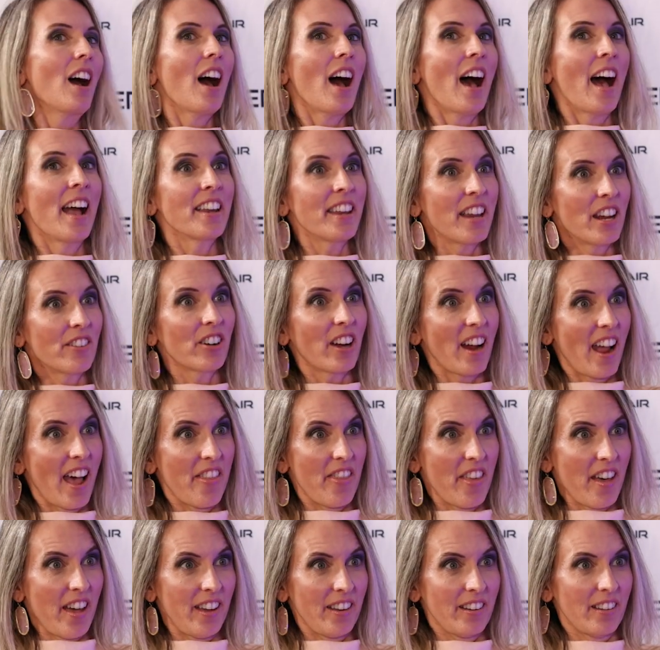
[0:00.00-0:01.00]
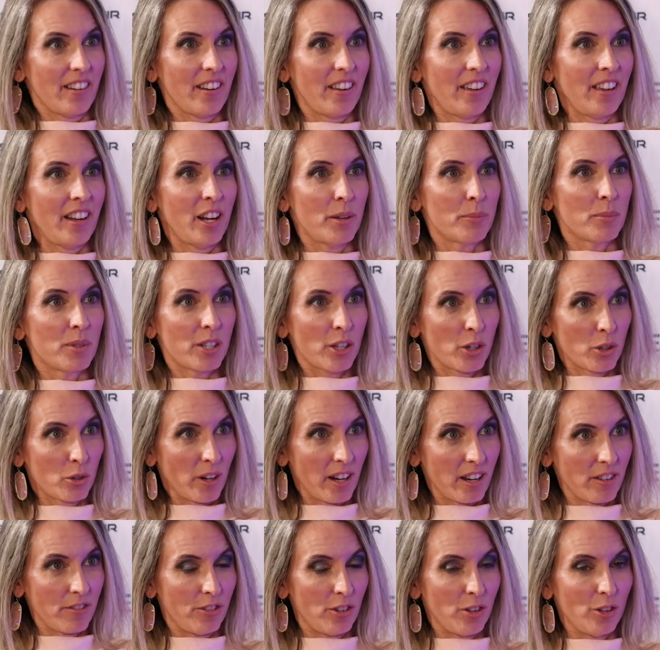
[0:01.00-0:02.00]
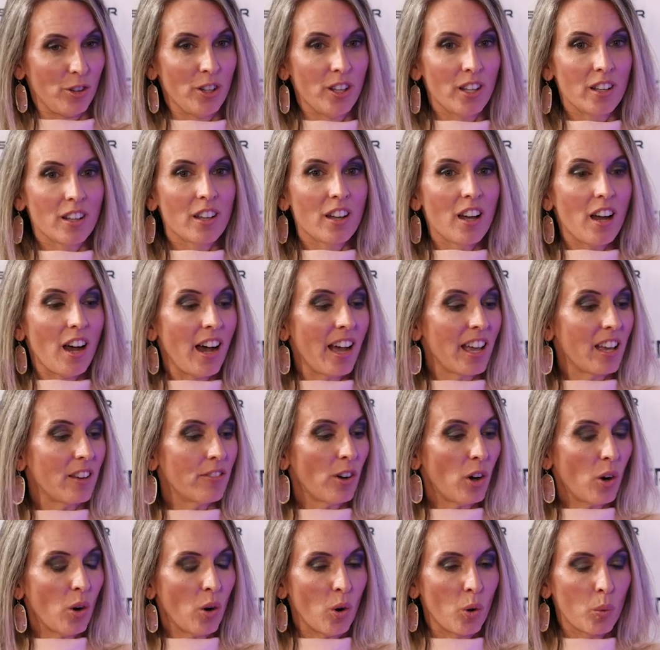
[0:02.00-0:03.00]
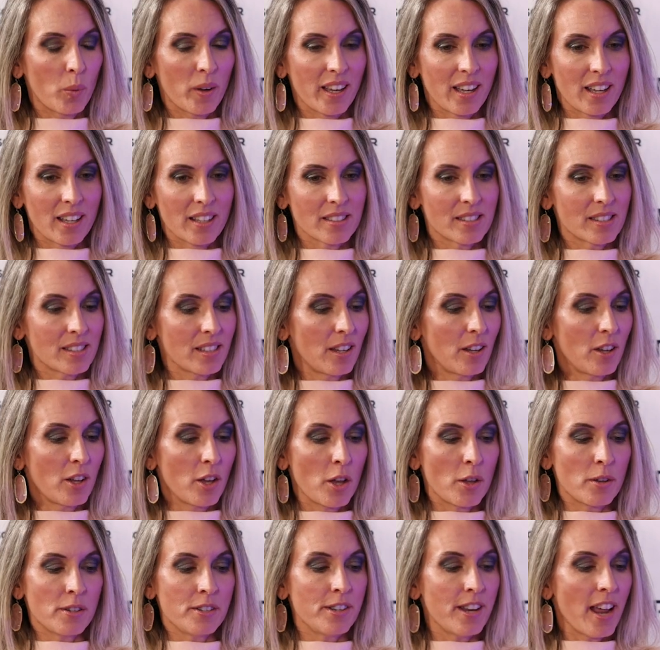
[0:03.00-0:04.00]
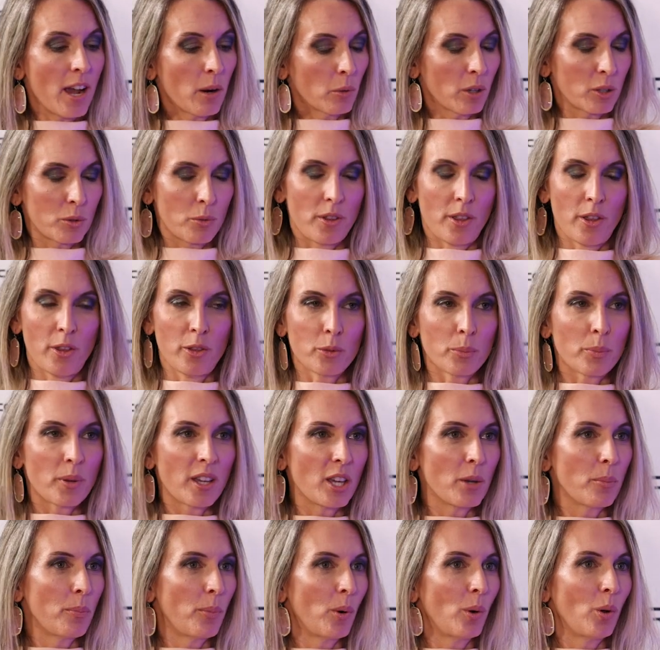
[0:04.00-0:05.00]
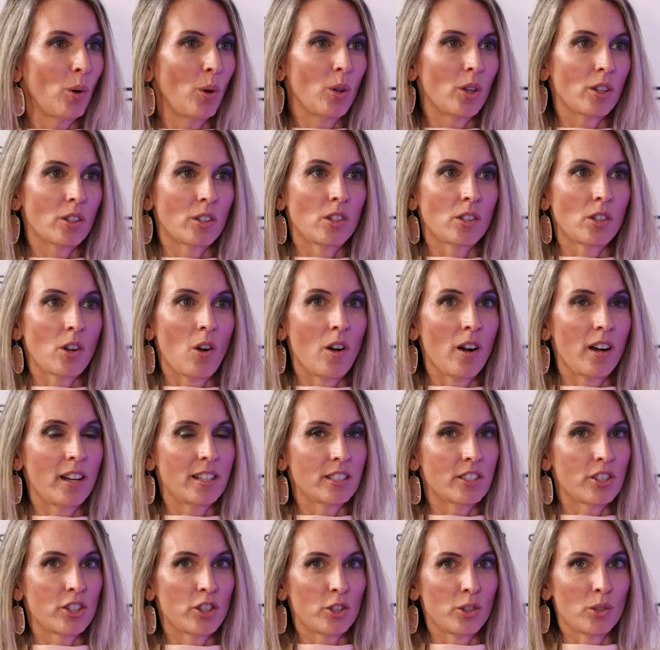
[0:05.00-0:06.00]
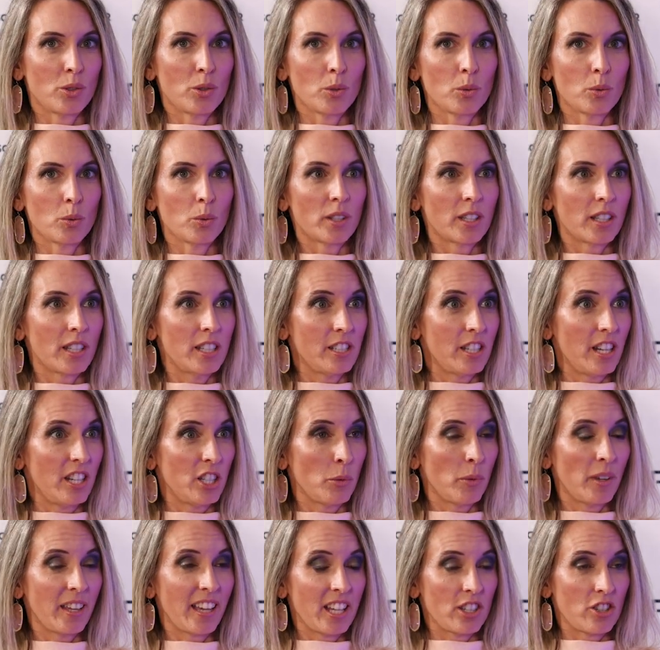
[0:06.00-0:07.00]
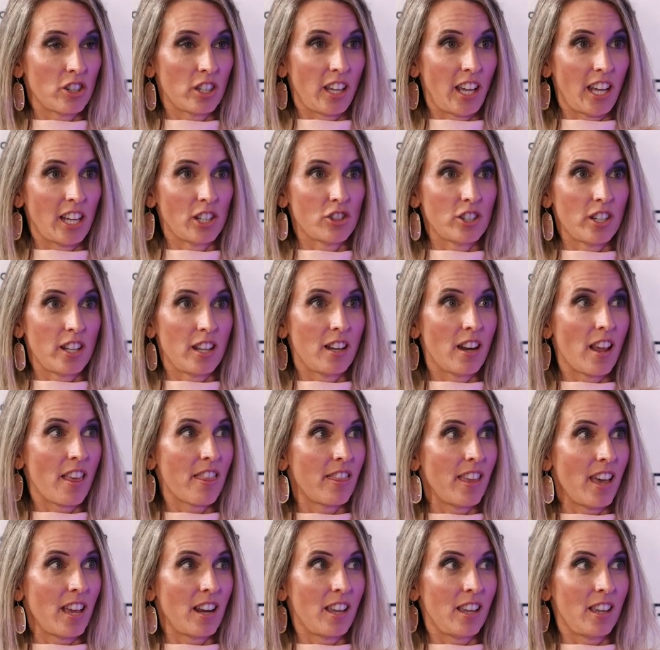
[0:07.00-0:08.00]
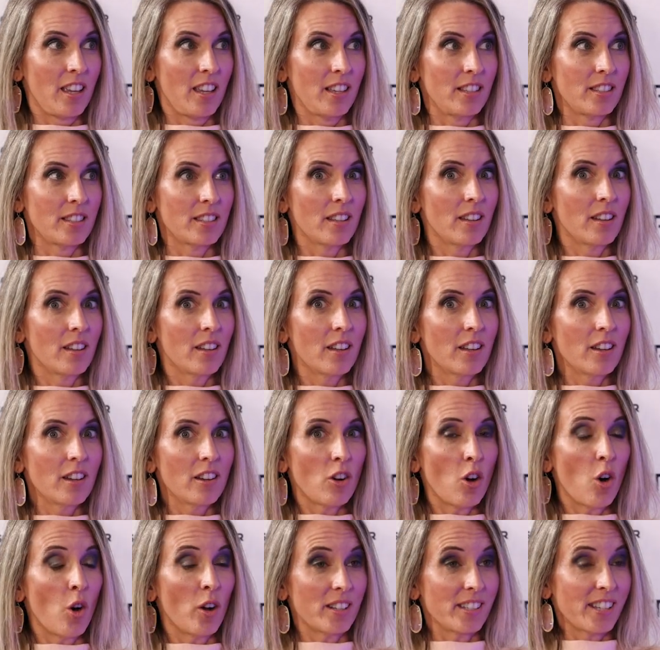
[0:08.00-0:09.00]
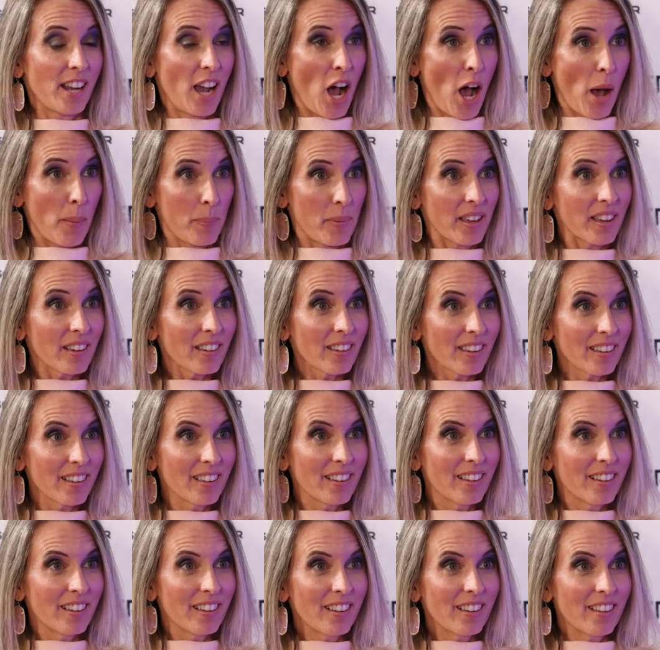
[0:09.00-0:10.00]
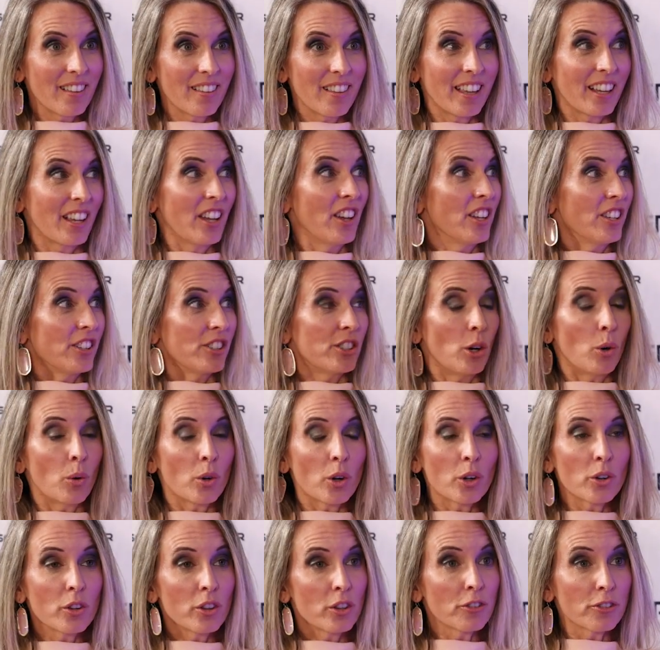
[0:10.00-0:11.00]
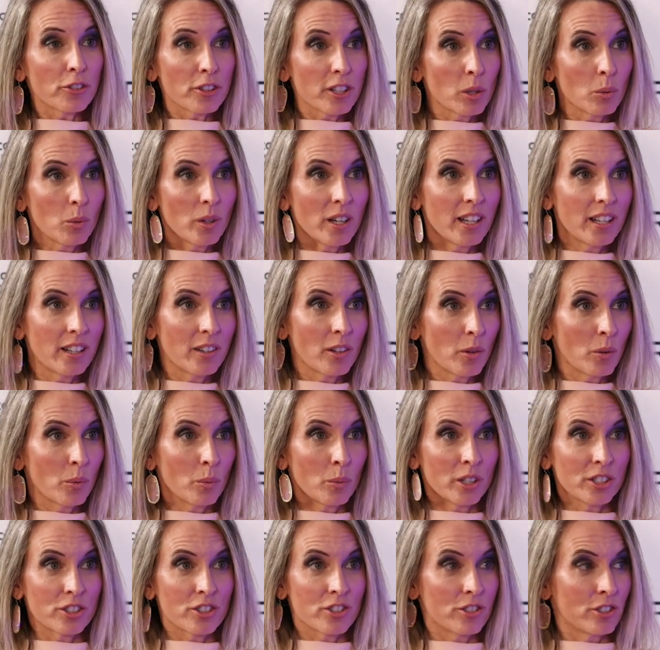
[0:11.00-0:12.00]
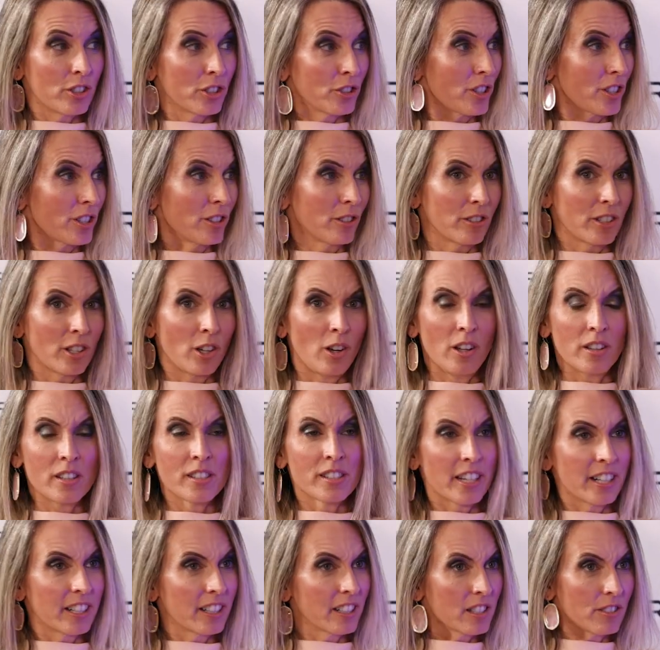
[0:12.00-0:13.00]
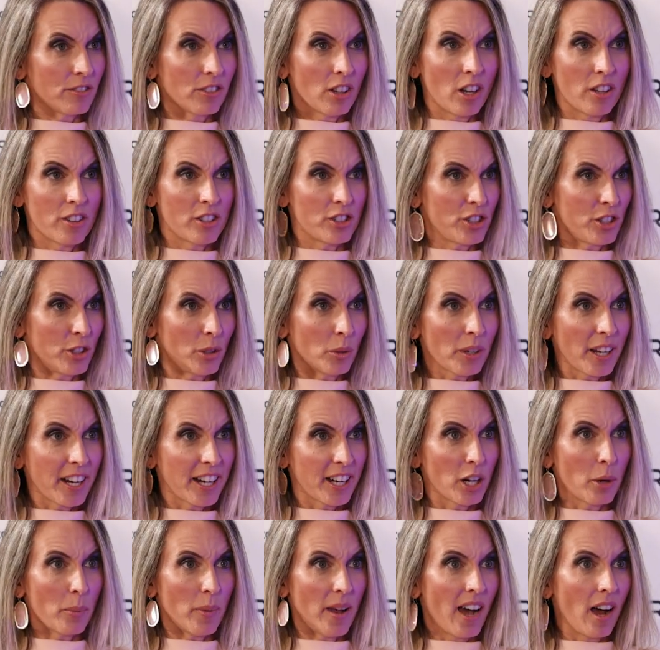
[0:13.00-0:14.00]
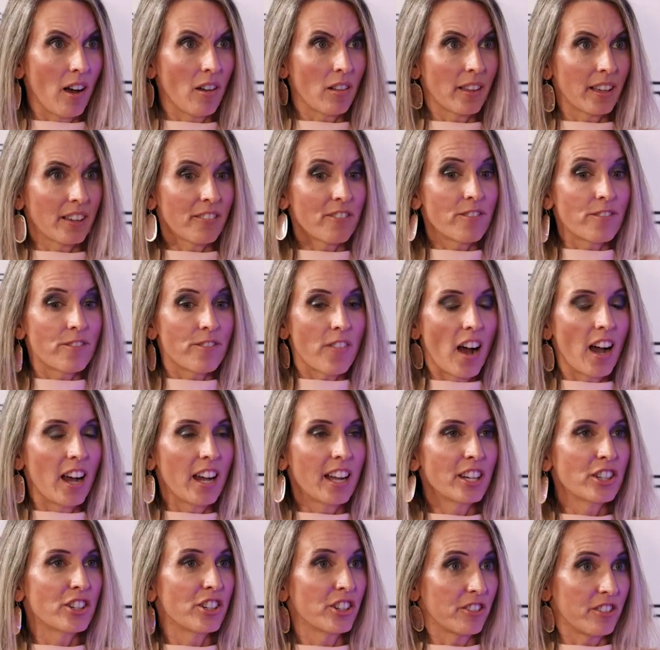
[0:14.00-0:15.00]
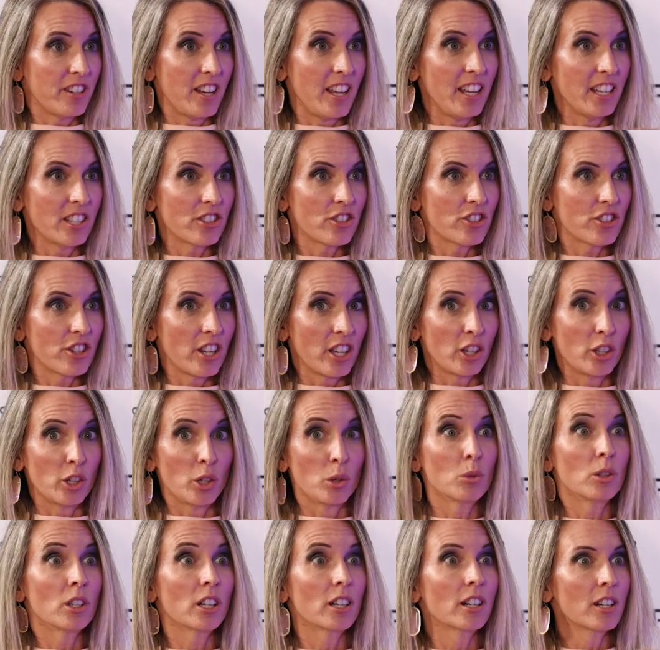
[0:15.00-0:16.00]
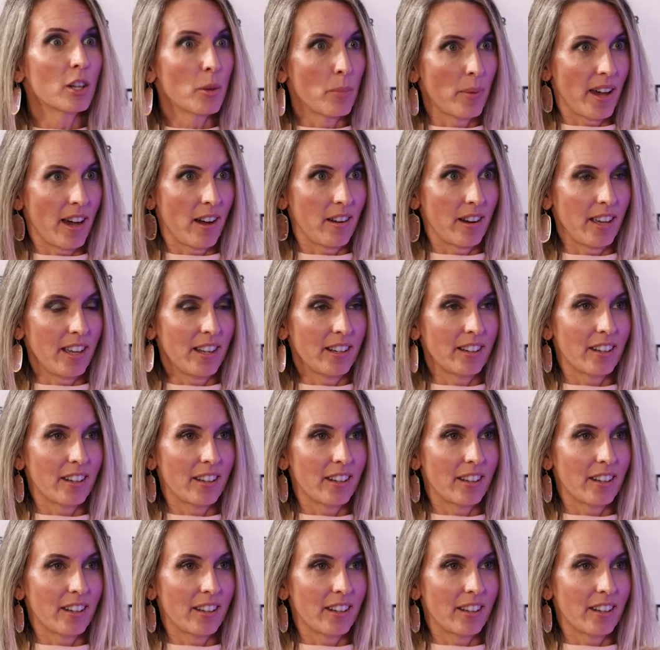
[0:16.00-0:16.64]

I never had that, and I'm so grateful. I have always networked with other people, gone to continuing education that is on topic. Like, don't go to the free one where you're just learning all these areas of law that you don't care about. Like, find your niche and go learn about it.